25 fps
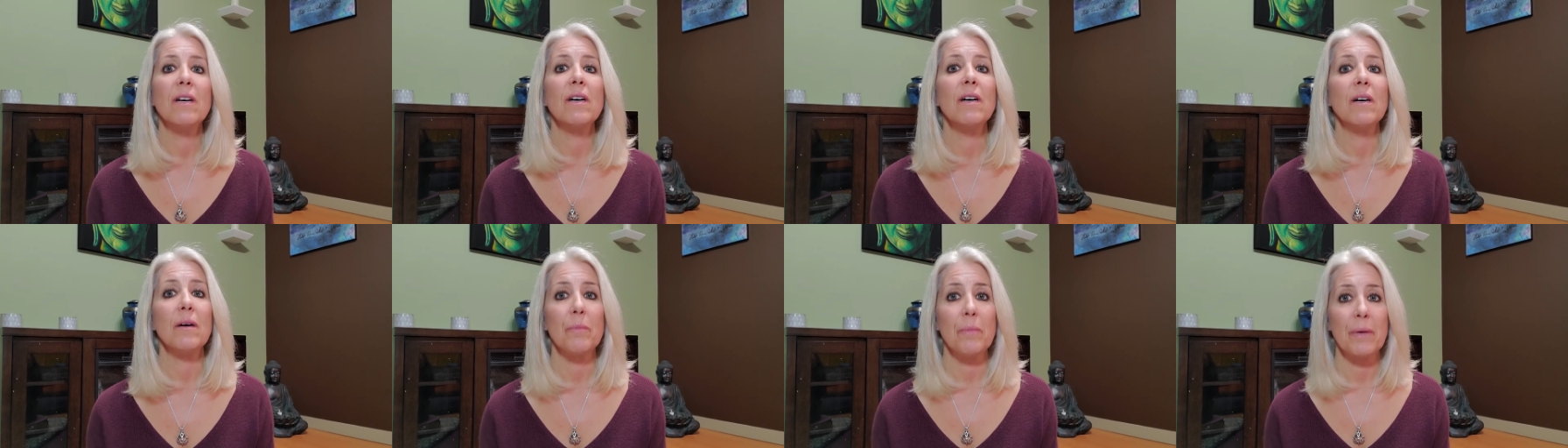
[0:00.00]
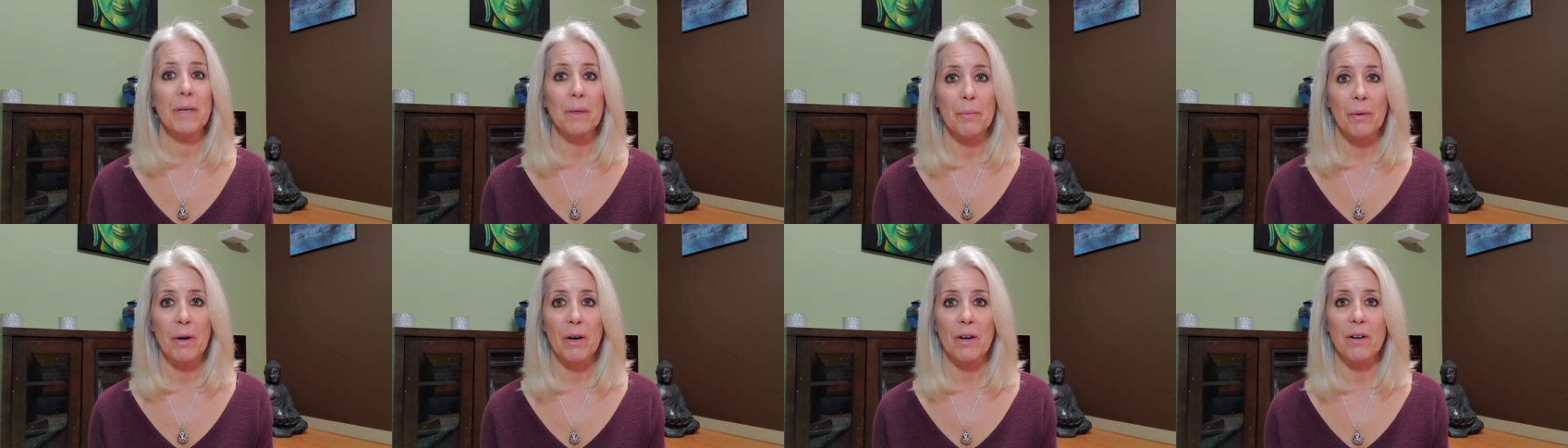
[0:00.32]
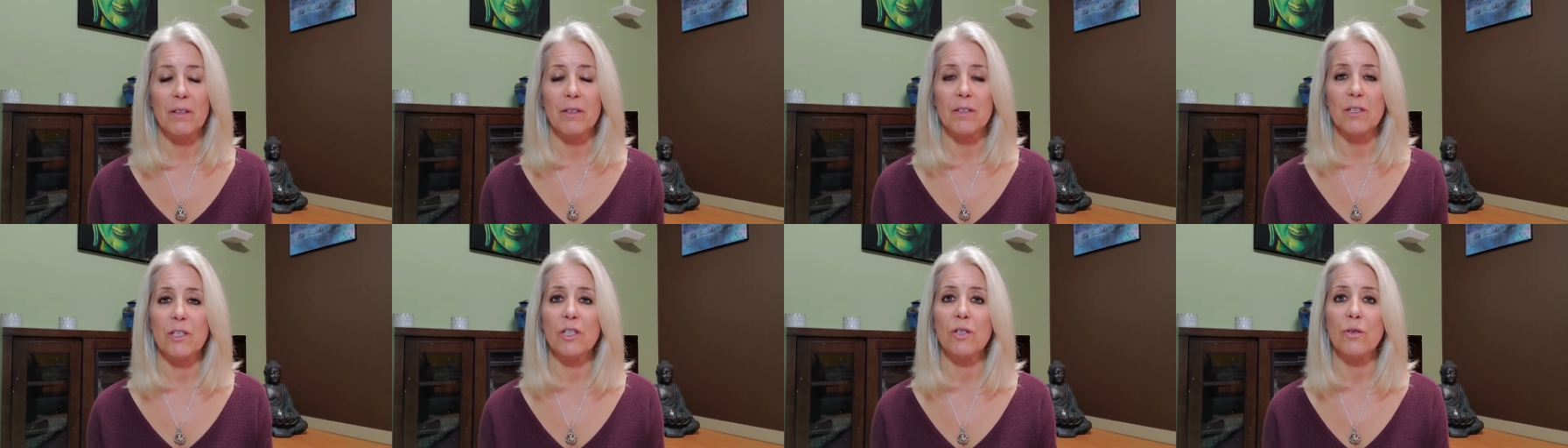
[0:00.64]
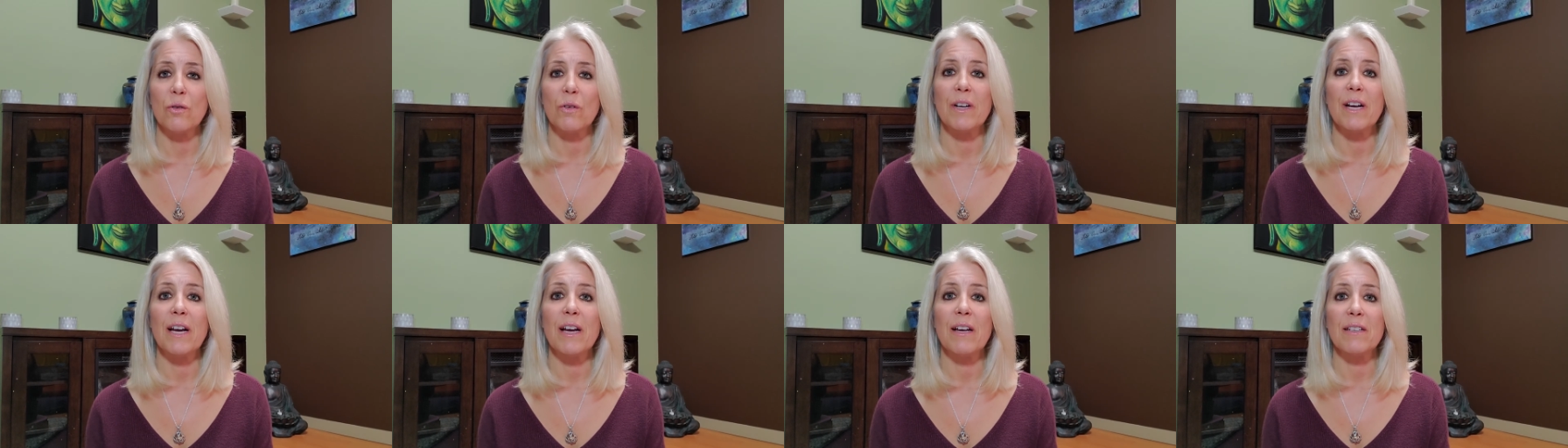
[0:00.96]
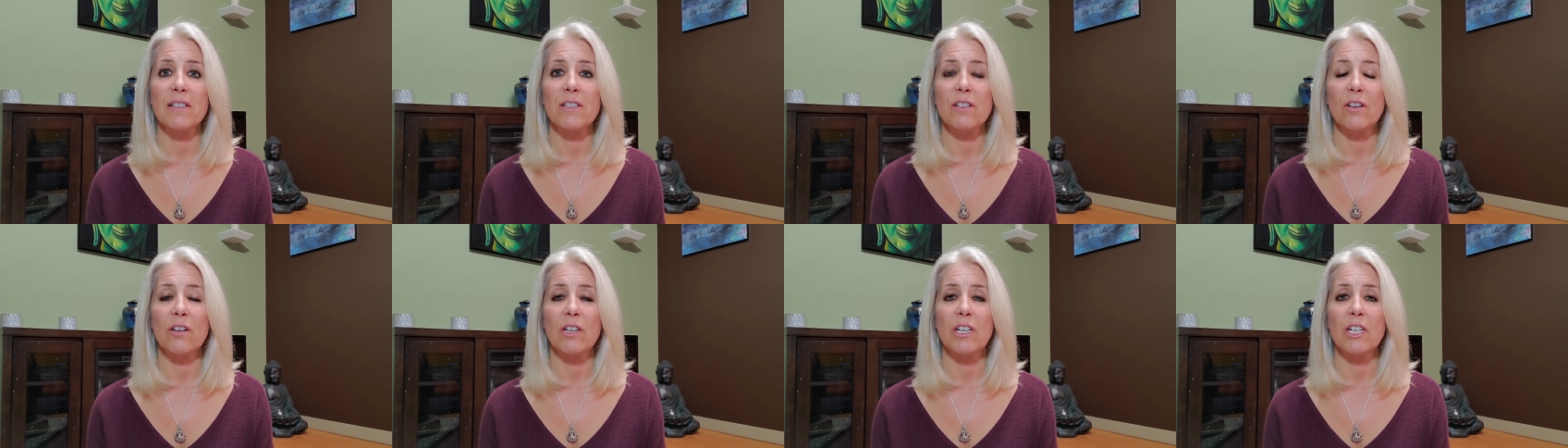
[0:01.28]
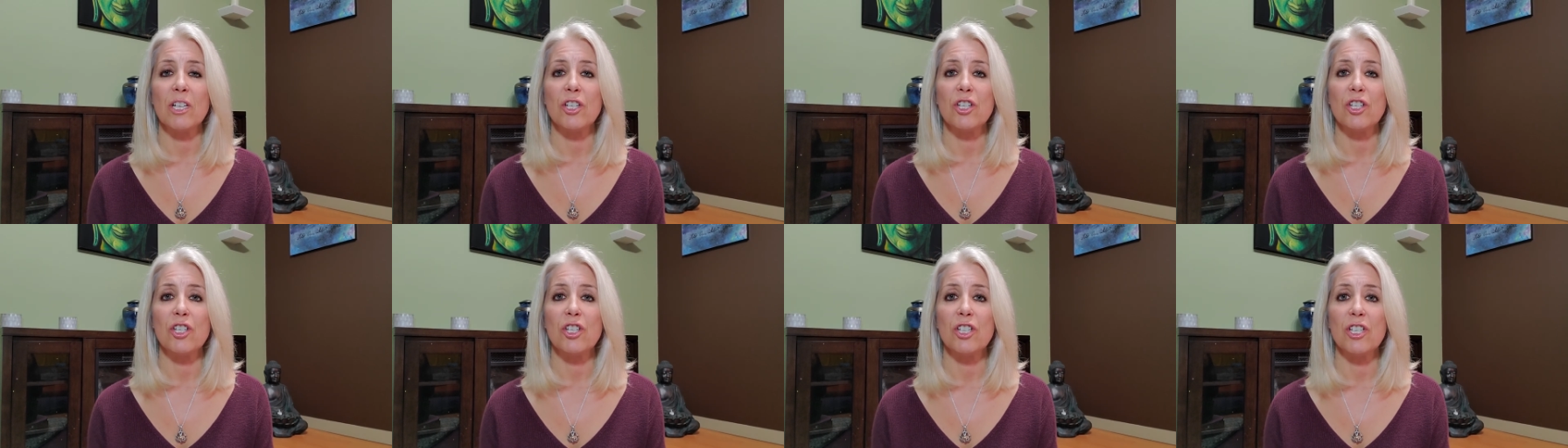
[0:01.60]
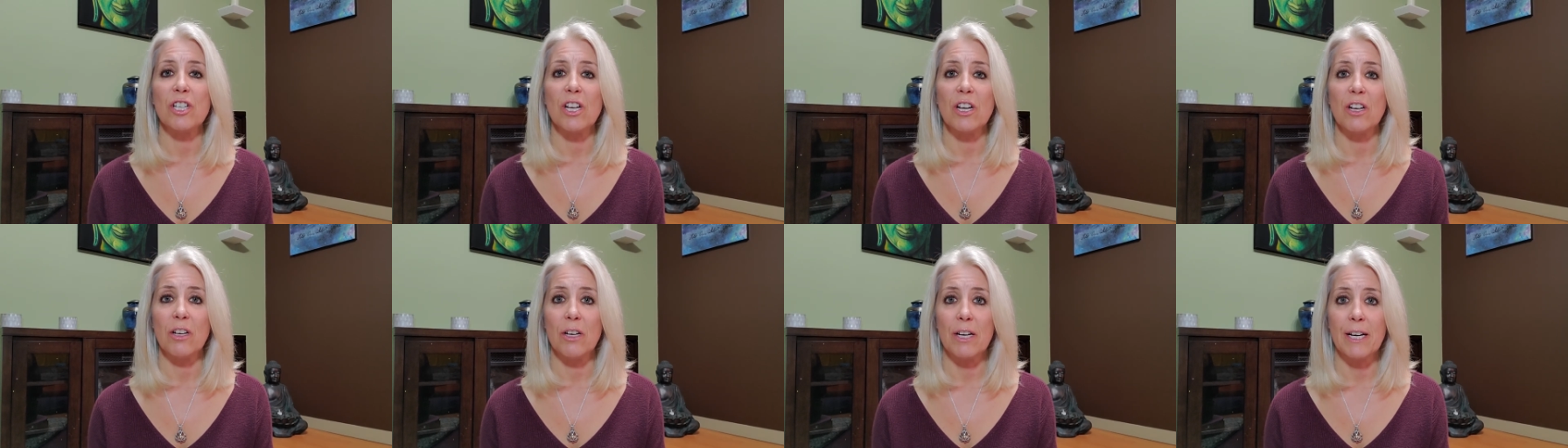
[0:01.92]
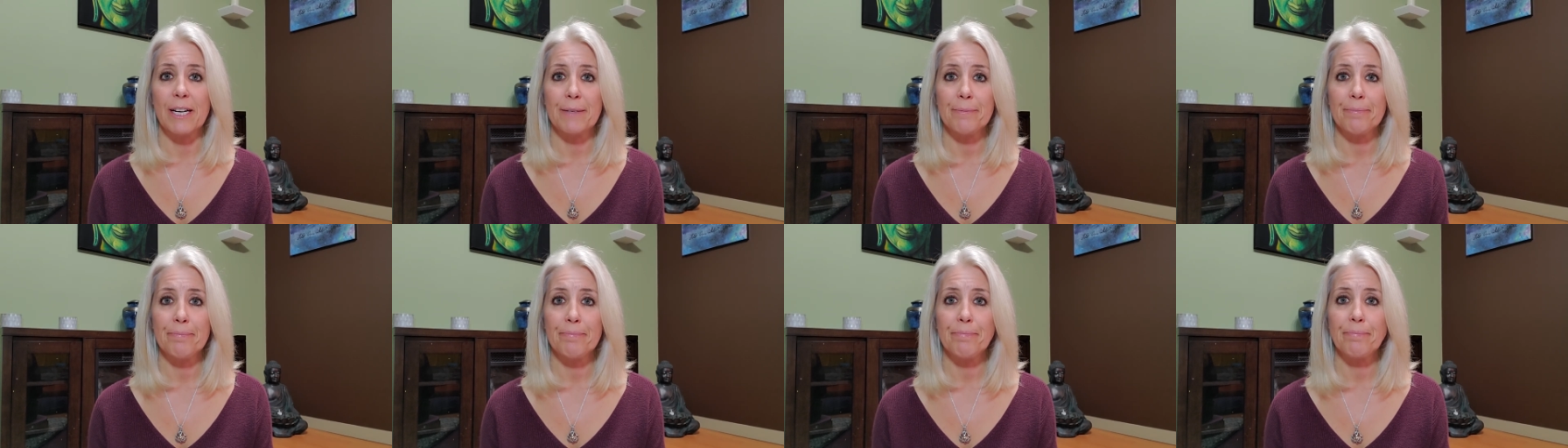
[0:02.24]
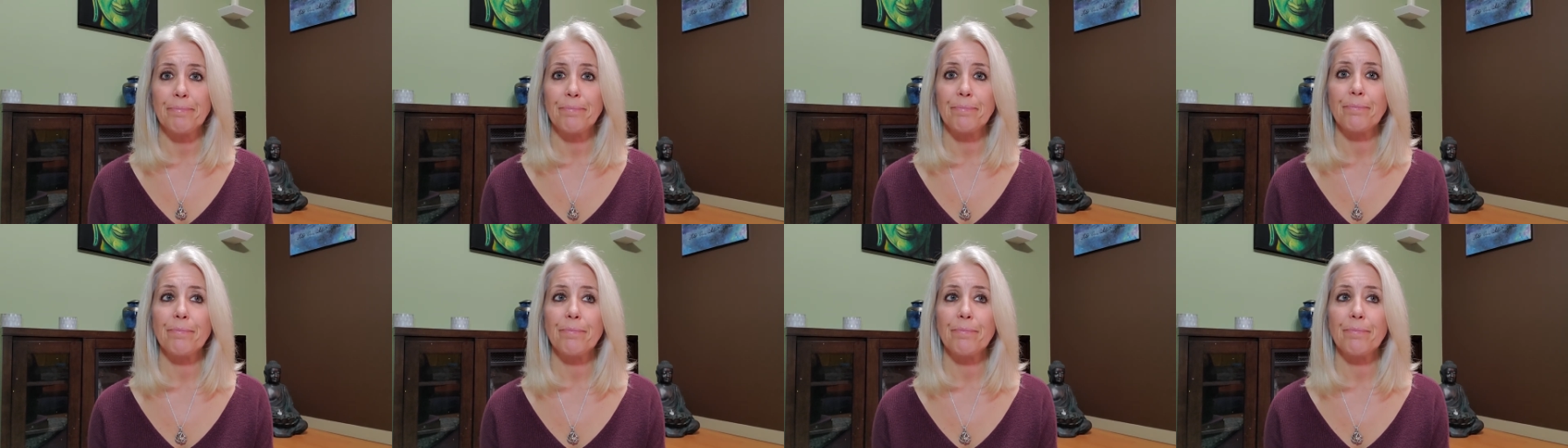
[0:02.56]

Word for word: a big part of the story I started sharing